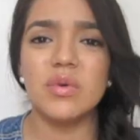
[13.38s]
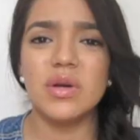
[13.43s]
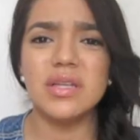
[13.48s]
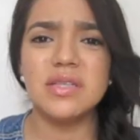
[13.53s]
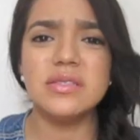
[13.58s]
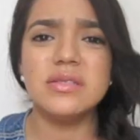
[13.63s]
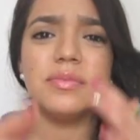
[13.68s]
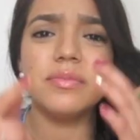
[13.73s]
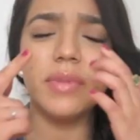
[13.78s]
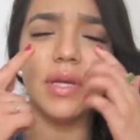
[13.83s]
Why
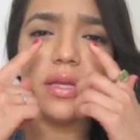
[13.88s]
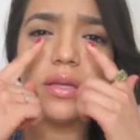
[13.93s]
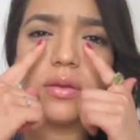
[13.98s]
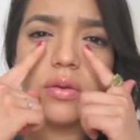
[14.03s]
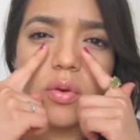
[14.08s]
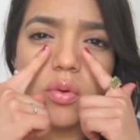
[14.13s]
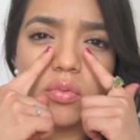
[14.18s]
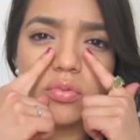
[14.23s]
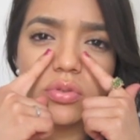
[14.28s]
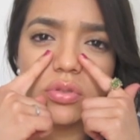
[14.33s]
does my
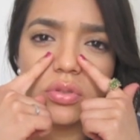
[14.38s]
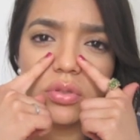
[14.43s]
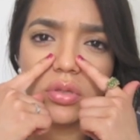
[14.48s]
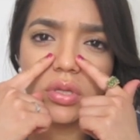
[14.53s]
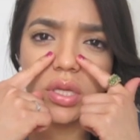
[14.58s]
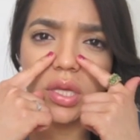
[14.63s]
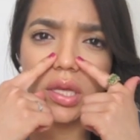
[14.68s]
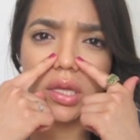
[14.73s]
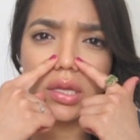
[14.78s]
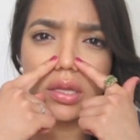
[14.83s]
nose
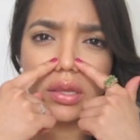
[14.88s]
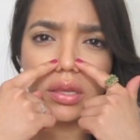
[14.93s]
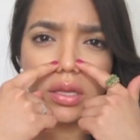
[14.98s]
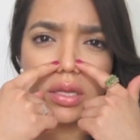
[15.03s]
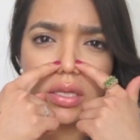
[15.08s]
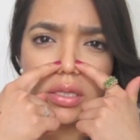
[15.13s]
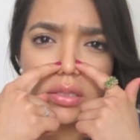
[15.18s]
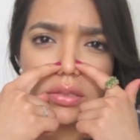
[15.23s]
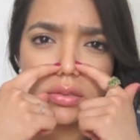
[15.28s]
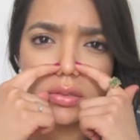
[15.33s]
look like
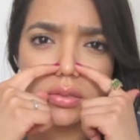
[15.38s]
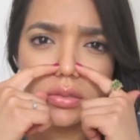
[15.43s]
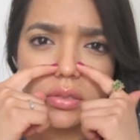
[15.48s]
this?